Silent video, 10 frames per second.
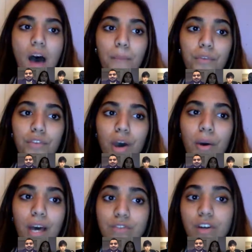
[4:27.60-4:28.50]

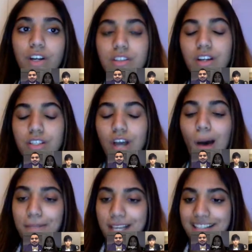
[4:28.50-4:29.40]
So as far as our
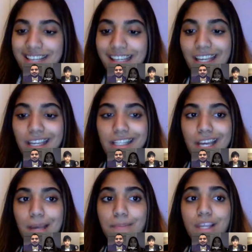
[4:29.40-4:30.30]
top test taking
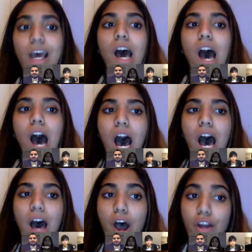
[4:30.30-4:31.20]
tips,
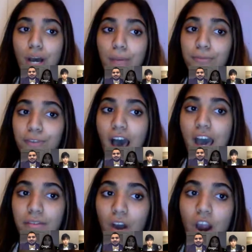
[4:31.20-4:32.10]
our top
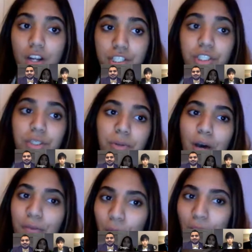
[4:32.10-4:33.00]
5 are to
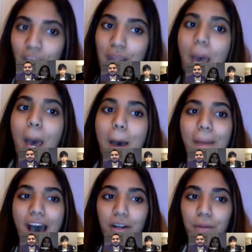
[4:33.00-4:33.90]
avoid
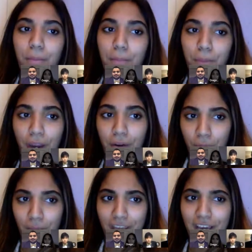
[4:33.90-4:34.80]
pattern
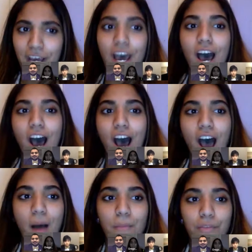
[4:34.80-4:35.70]
paranoia.
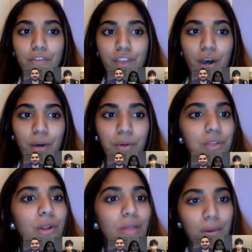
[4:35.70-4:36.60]
So
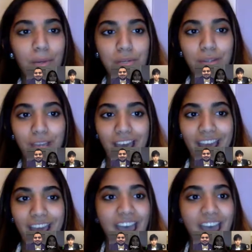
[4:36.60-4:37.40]
you know that when you get